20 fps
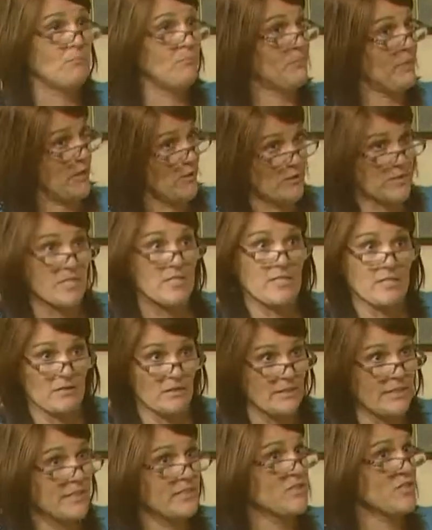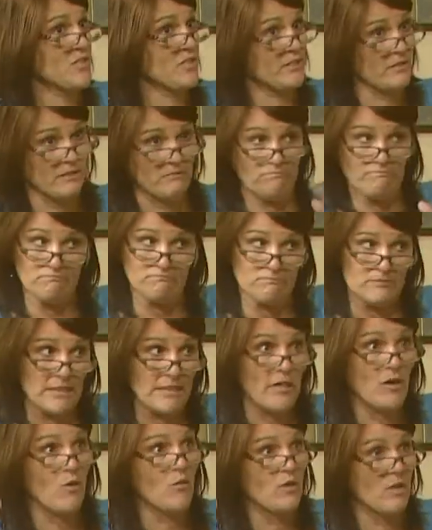Parents no. still need to, you
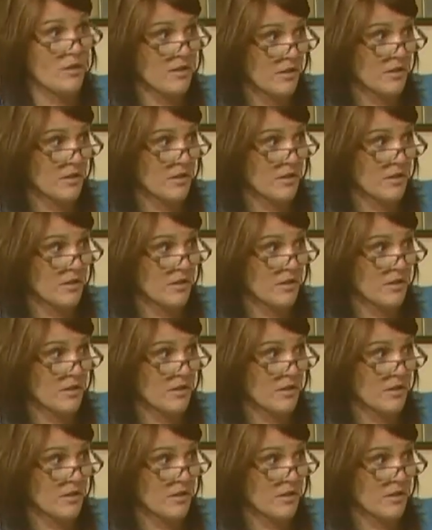know,